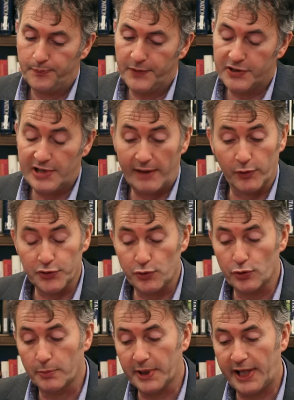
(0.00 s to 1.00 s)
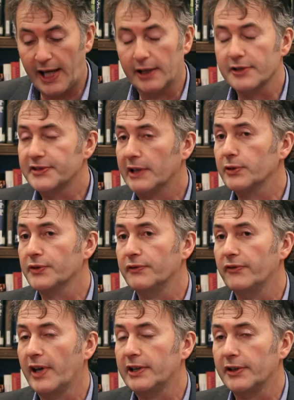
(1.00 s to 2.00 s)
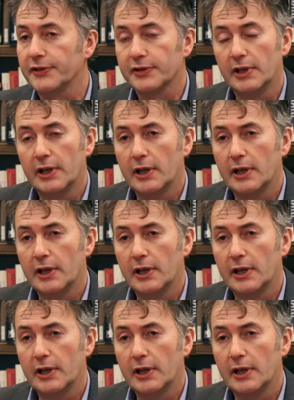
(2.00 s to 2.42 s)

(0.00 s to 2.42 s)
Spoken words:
travels Europe again, settles in Venice,